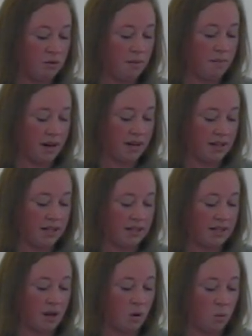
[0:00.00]
remind us
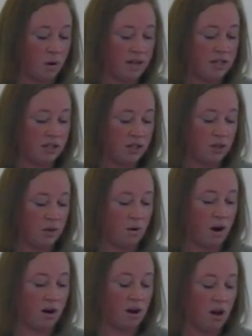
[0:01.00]
that we too
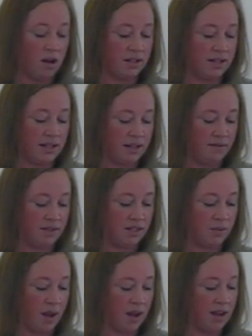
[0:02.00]
are called to live this
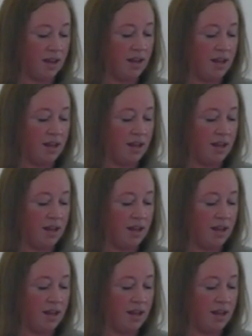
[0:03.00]
way,